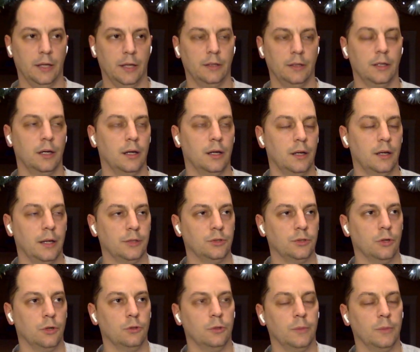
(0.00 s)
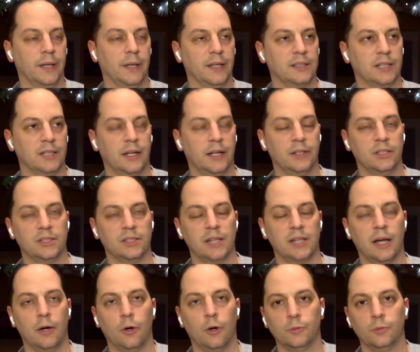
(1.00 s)
And I told him, like I said, I
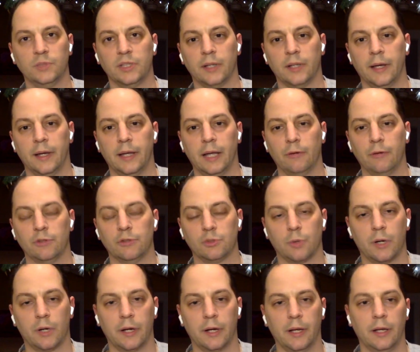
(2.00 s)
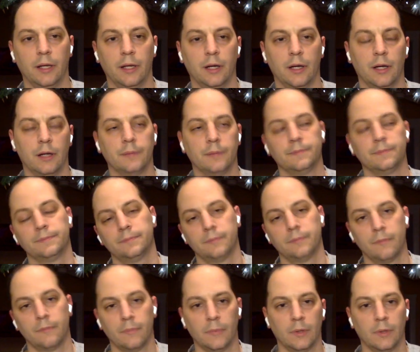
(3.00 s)
just got home tonight. I was working in
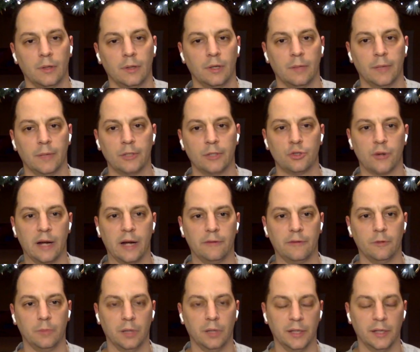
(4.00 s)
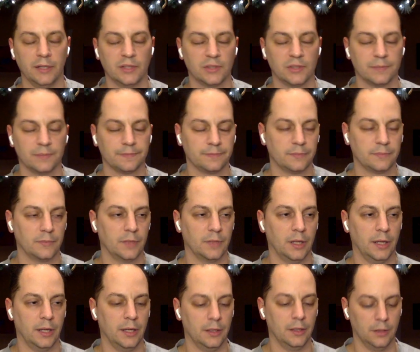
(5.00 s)
my travel place,
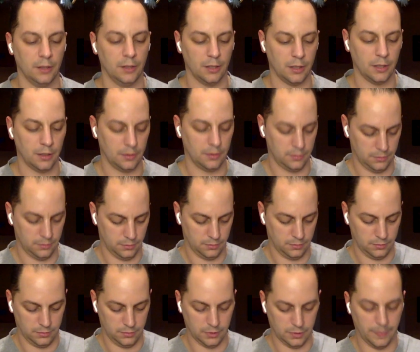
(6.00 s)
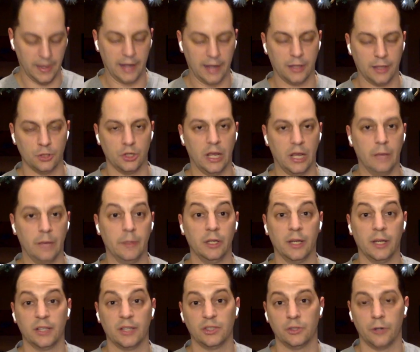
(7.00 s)
and the package
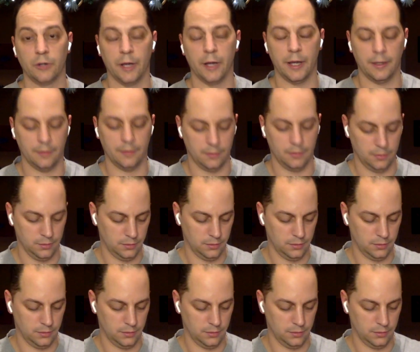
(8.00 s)
came in yesterday.